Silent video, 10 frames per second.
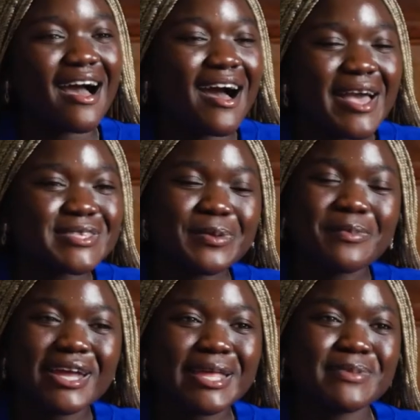Hi, so
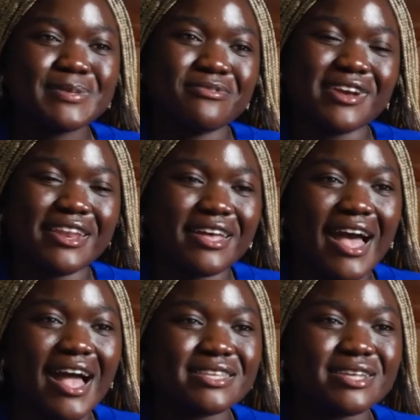my name is
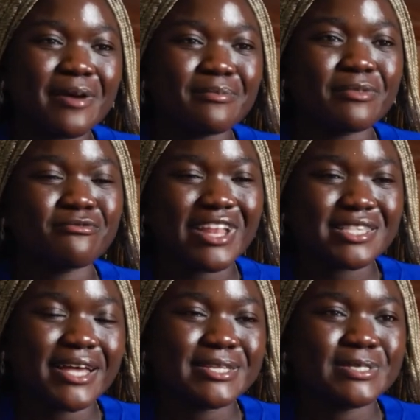Bryanna and I'm really
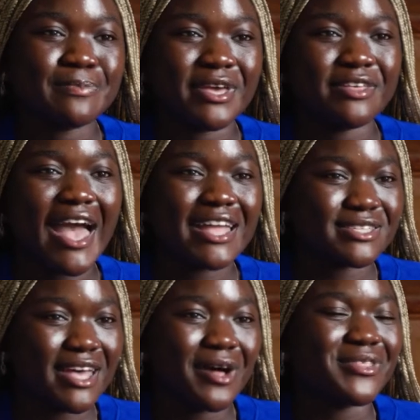excited to be
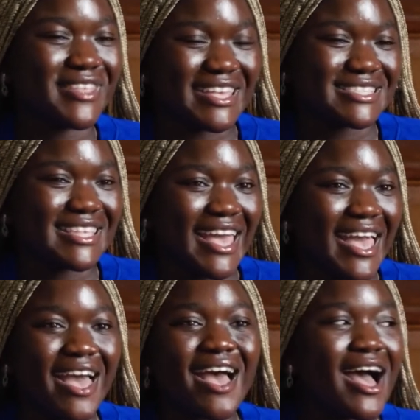head girl this
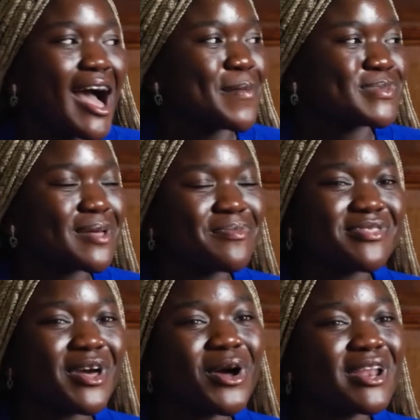year.
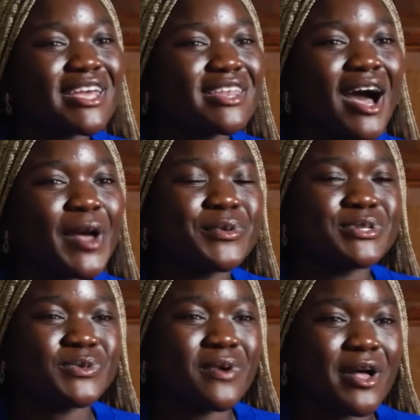Something that Ollie and I
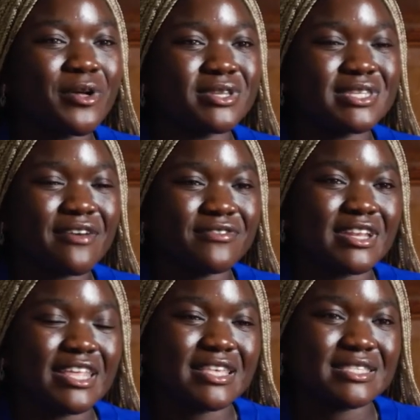want to work on
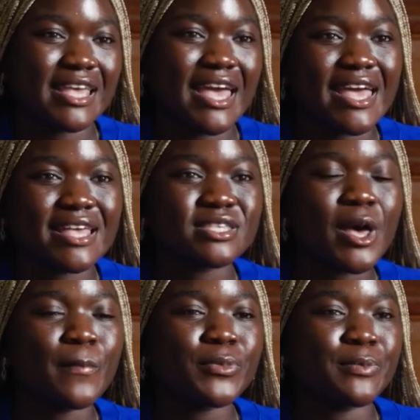definitely this year is
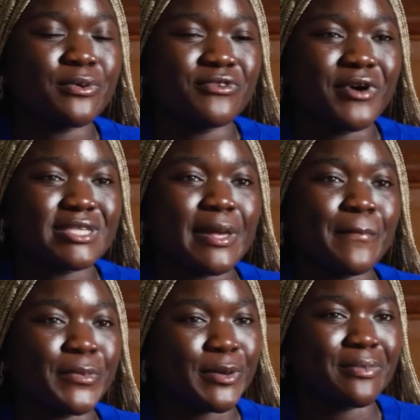pupil voice
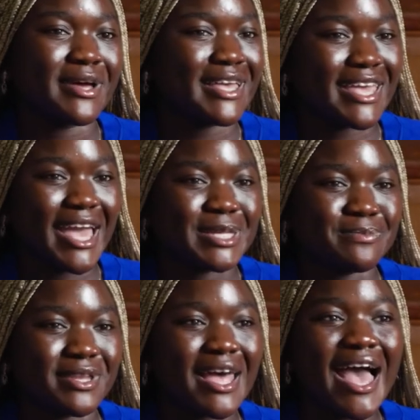and pupil
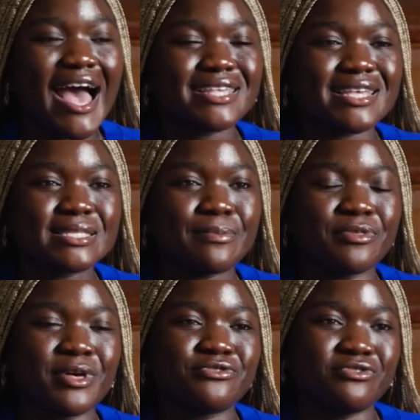engagement, as that's
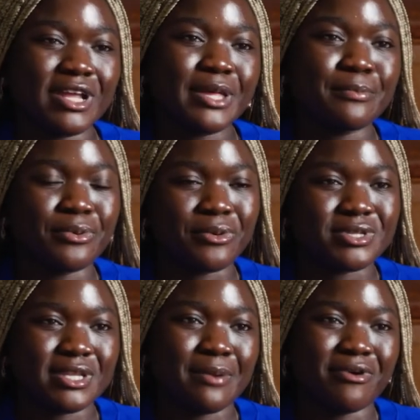something that's really
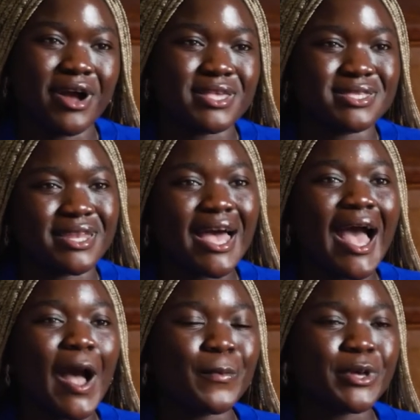important at Bryanston,
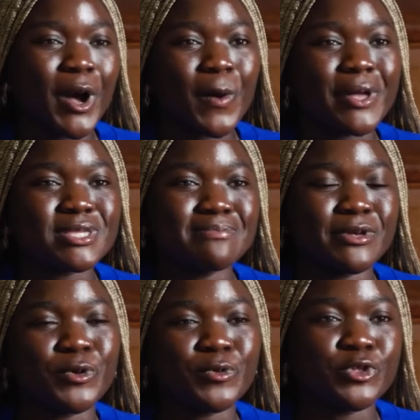and we can't wait to
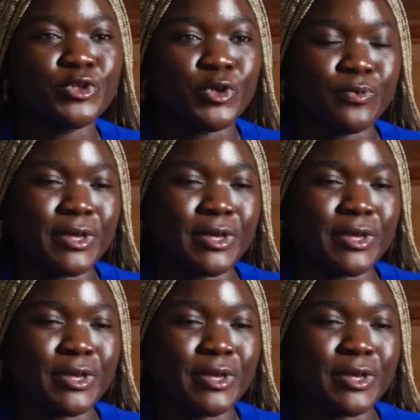meet all the new